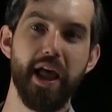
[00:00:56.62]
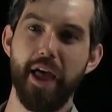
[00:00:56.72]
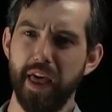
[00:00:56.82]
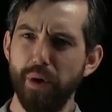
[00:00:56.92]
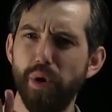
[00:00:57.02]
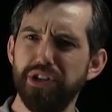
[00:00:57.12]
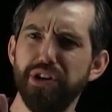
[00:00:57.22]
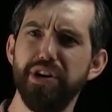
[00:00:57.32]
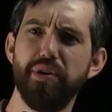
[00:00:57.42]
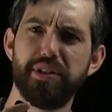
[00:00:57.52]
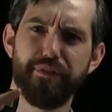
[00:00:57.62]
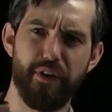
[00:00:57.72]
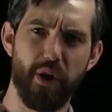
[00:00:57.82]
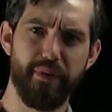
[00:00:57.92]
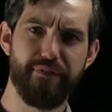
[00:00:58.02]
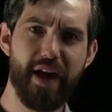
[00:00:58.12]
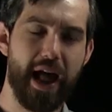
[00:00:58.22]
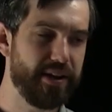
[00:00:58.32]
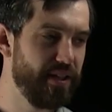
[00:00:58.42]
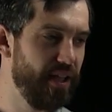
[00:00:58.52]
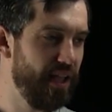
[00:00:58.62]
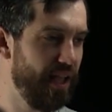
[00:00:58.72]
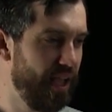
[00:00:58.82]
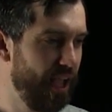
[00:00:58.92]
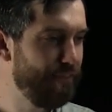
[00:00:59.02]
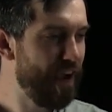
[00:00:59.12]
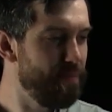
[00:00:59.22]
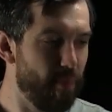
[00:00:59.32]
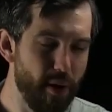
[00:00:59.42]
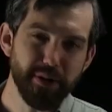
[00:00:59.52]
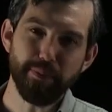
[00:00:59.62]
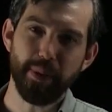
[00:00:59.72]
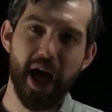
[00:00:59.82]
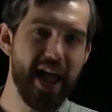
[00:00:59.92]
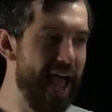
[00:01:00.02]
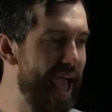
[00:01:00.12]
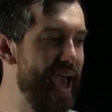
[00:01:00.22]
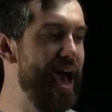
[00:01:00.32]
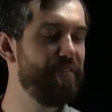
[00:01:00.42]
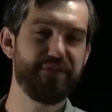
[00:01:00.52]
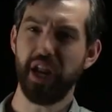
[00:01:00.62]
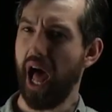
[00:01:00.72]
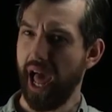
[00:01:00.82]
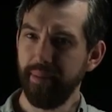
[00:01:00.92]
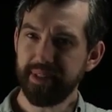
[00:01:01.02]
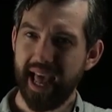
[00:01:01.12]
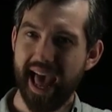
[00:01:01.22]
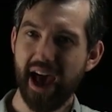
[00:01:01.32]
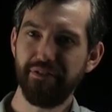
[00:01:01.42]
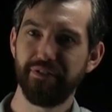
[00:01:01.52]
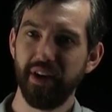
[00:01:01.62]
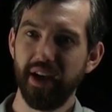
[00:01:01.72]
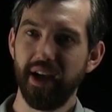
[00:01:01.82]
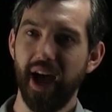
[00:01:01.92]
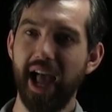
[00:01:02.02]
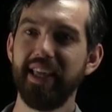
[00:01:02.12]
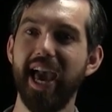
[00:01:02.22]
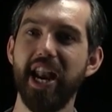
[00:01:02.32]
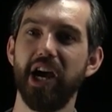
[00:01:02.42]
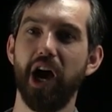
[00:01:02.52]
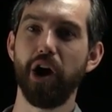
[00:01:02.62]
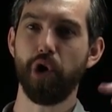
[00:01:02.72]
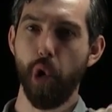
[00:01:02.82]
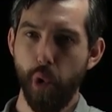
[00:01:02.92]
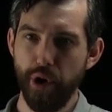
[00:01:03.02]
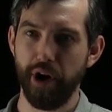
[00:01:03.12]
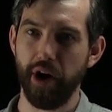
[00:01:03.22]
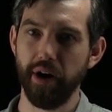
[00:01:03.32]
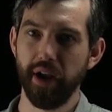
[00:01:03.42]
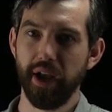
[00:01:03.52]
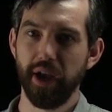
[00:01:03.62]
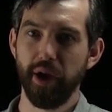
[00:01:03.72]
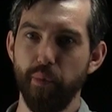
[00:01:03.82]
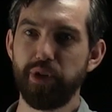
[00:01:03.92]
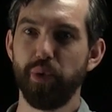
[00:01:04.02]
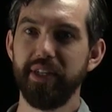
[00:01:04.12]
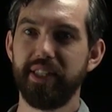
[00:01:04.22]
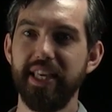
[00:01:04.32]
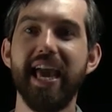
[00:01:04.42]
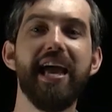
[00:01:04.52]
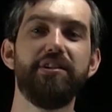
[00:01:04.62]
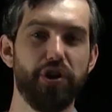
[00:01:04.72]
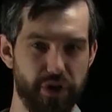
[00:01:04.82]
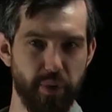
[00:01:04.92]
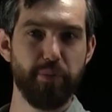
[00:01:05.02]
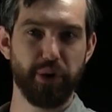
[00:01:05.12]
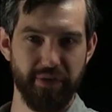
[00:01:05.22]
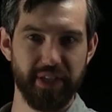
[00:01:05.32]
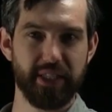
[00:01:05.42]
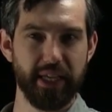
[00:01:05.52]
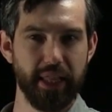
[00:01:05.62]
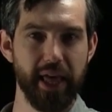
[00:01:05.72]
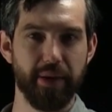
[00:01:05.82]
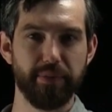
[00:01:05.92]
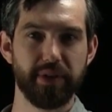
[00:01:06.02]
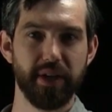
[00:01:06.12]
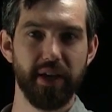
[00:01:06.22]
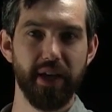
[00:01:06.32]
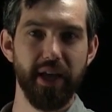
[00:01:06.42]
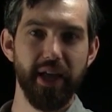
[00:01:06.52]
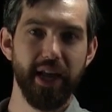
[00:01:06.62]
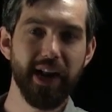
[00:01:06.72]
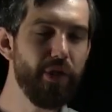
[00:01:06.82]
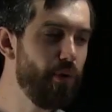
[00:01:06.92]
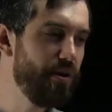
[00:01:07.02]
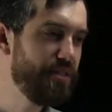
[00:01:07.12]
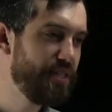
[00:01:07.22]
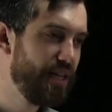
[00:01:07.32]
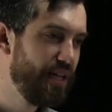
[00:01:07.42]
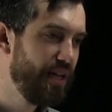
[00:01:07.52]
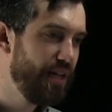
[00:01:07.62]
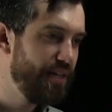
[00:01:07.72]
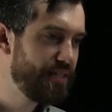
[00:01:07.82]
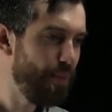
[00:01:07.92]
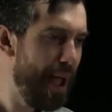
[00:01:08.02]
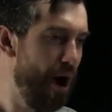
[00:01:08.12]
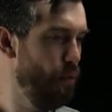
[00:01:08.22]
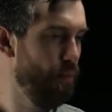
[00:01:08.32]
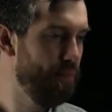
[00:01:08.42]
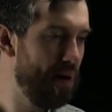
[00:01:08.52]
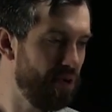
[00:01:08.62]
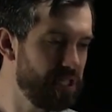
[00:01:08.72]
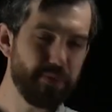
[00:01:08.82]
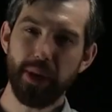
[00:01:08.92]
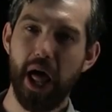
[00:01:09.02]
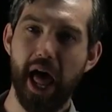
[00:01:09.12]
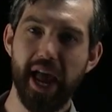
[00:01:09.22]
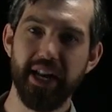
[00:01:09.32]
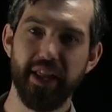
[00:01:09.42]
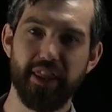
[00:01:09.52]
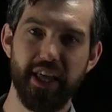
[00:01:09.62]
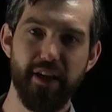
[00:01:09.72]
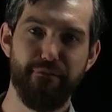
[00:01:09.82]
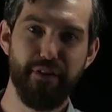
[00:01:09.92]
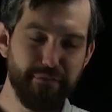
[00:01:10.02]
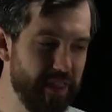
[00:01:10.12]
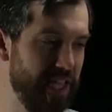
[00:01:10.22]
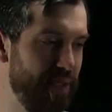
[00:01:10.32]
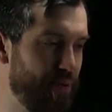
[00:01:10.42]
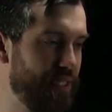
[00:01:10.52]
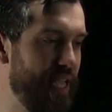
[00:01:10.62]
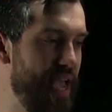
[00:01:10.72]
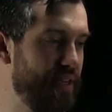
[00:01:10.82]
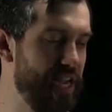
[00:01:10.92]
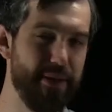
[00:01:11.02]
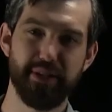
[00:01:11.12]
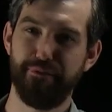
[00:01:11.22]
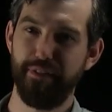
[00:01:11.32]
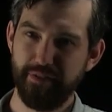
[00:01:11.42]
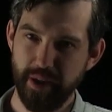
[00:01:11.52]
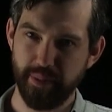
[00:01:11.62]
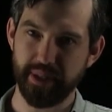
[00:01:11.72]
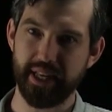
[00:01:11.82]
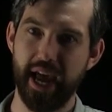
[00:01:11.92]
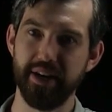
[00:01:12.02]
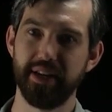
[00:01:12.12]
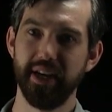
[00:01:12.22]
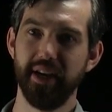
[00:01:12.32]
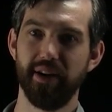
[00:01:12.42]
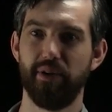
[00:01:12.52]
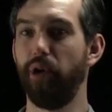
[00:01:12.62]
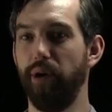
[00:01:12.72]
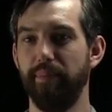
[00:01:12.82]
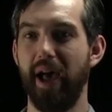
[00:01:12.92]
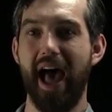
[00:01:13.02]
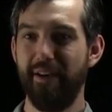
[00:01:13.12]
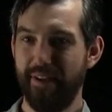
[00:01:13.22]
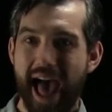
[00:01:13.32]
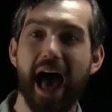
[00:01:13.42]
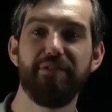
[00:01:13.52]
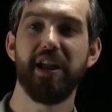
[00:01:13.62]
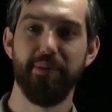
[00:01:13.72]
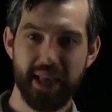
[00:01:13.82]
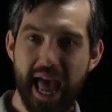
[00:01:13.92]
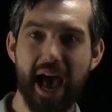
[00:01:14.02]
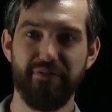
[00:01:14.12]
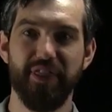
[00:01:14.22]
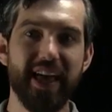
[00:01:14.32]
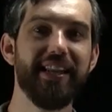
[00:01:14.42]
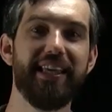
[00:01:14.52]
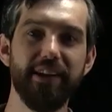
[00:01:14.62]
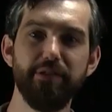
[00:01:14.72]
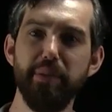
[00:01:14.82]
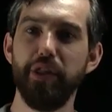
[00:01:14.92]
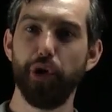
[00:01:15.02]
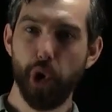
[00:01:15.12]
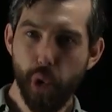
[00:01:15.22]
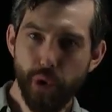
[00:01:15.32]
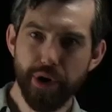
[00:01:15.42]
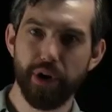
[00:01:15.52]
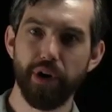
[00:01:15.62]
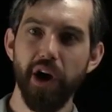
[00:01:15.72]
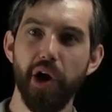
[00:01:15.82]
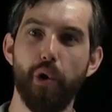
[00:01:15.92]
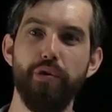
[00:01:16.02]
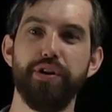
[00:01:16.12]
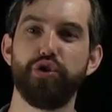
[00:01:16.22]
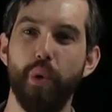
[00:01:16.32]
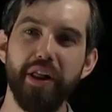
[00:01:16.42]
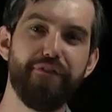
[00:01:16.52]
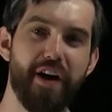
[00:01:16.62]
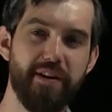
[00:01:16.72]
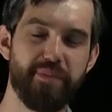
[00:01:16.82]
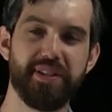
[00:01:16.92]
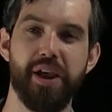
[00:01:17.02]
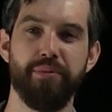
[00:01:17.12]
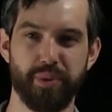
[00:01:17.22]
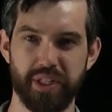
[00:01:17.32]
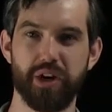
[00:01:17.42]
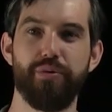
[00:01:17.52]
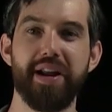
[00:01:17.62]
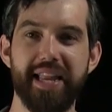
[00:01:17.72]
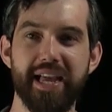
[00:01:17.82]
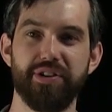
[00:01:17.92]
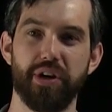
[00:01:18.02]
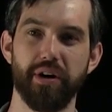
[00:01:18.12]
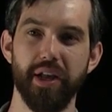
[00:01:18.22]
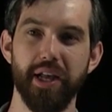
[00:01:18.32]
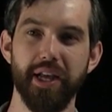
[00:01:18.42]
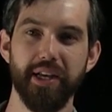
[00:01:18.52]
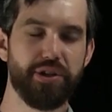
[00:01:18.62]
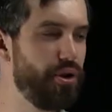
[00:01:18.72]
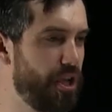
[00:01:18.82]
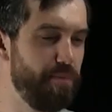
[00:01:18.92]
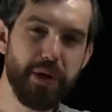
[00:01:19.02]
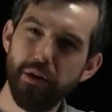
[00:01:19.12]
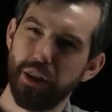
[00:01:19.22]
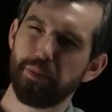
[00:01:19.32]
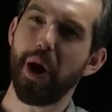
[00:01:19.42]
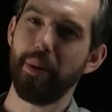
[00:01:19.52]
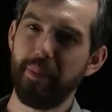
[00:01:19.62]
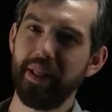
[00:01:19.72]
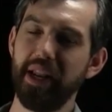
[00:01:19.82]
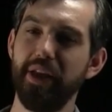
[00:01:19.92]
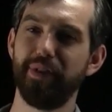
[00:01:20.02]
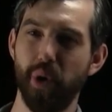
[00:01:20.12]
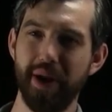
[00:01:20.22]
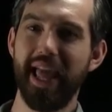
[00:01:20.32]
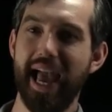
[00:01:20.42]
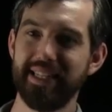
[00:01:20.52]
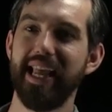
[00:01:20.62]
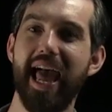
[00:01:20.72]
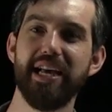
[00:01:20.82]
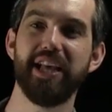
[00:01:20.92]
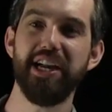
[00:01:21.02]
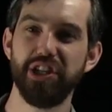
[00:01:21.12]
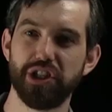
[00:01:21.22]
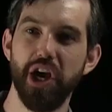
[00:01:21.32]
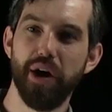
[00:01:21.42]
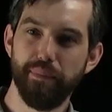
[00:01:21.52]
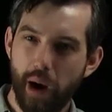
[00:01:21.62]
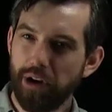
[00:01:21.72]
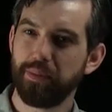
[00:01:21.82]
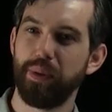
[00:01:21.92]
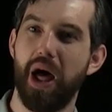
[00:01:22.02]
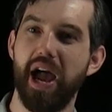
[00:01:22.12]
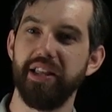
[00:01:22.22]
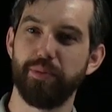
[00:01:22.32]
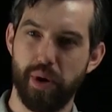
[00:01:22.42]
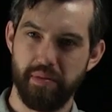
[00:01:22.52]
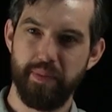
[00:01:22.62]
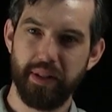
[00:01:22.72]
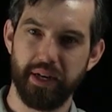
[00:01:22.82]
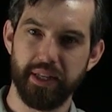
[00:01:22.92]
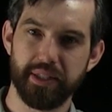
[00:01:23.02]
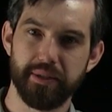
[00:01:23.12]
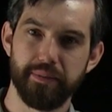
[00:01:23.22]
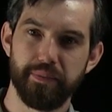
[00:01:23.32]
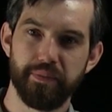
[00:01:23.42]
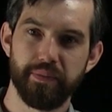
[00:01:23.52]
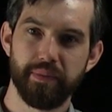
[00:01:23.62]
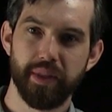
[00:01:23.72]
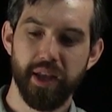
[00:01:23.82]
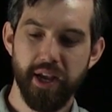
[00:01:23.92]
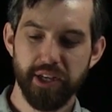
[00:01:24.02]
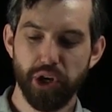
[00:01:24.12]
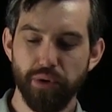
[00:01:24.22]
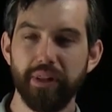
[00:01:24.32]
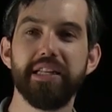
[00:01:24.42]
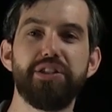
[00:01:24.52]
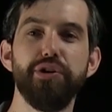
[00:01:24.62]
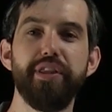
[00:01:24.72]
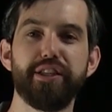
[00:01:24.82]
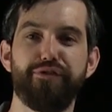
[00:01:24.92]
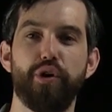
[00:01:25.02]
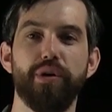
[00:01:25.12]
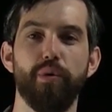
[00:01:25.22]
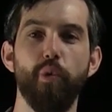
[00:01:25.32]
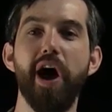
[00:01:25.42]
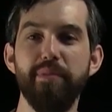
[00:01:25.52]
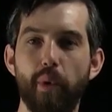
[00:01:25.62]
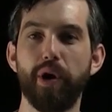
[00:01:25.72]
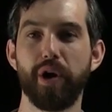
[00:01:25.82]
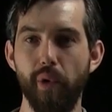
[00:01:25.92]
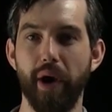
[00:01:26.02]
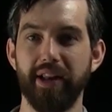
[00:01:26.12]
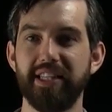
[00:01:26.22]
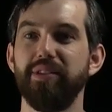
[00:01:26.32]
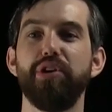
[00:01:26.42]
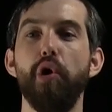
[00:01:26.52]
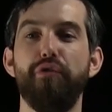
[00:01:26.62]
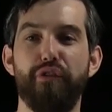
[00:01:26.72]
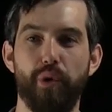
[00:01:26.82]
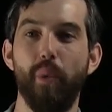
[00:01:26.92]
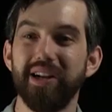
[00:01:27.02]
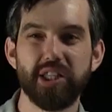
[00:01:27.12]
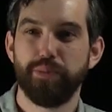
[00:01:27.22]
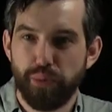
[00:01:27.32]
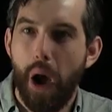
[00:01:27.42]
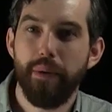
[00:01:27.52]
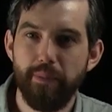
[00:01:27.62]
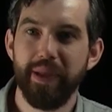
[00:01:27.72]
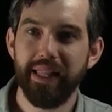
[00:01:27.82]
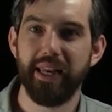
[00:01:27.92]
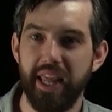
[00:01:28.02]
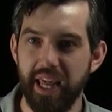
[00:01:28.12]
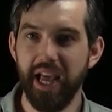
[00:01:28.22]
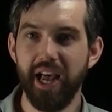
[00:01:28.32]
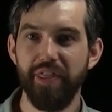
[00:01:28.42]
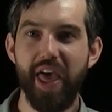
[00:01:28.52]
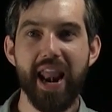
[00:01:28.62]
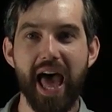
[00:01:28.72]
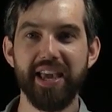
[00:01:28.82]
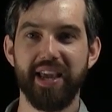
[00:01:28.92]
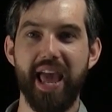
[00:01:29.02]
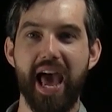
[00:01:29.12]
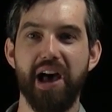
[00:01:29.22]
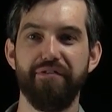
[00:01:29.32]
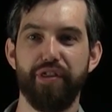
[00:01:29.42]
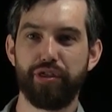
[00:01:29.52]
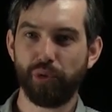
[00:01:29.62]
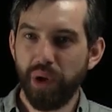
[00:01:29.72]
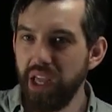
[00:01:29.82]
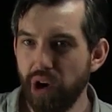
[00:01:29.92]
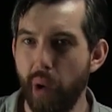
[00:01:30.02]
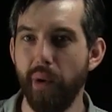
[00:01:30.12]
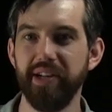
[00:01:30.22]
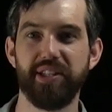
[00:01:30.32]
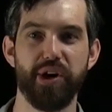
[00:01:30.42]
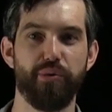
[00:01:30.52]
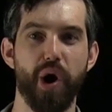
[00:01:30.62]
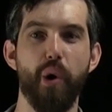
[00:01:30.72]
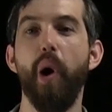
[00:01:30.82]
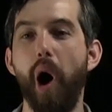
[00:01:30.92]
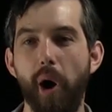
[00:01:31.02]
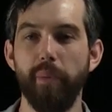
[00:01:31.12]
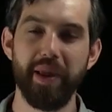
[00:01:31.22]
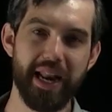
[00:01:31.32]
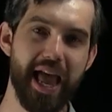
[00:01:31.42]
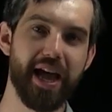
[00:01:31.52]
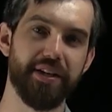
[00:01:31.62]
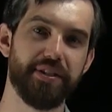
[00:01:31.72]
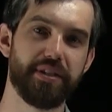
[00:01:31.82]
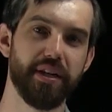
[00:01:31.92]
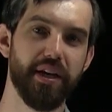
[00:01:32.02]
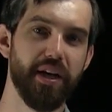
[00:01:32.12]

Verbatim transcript: And then I want you to notice the following fact. If I multiply a half times a half, I get a quarter, which was the answer that we previously claimed. In other words, somehow multiplying the 50% times the 50%, or a uh, half times a half, that gives me the quarter or the 25%, which was the correct answer. So to compute the probability of it going heads heads, I just multiply the probabilities. So let's do this for one more coin. Let's go for what's the probability that I can have three coins in a row all being heads?